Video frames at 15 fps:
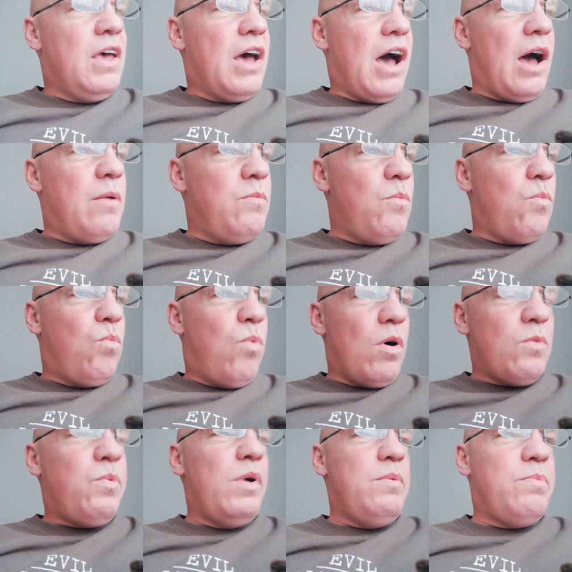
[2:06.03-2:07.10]
And
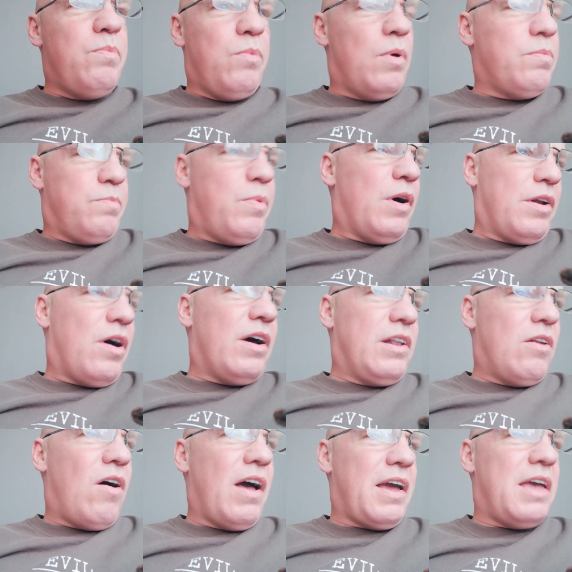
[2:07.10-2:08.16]
what we what, what I'd
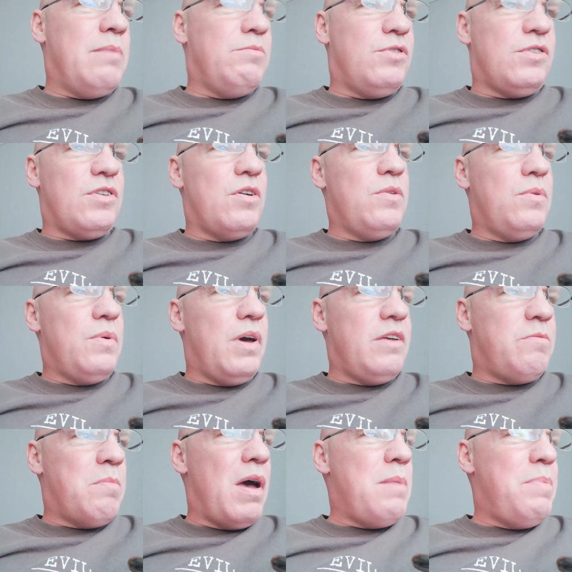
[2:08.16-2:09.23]
like him to do
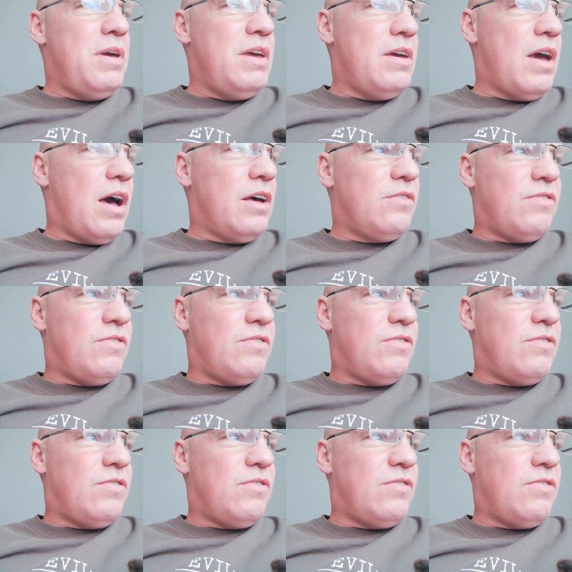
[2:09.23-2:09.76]
is maybe uh,